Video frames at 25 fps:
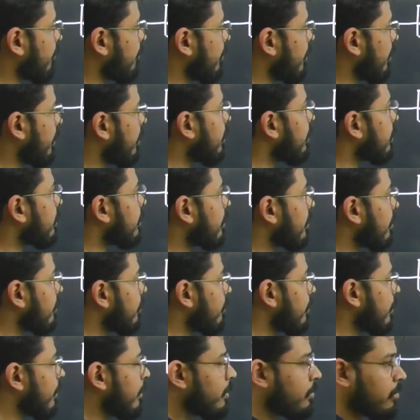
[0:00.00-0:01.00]
null, till
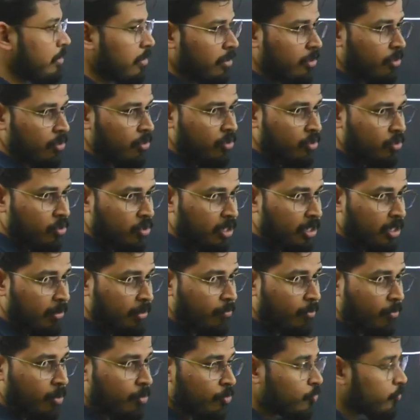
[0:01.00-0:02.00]
then keep
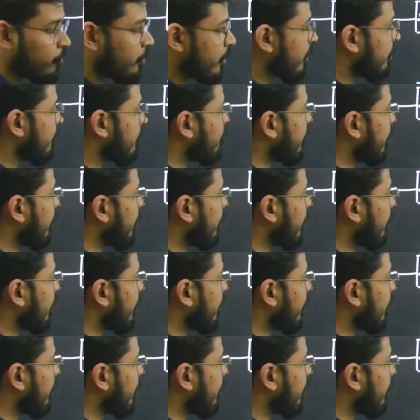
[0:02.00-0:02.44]
on doing, and when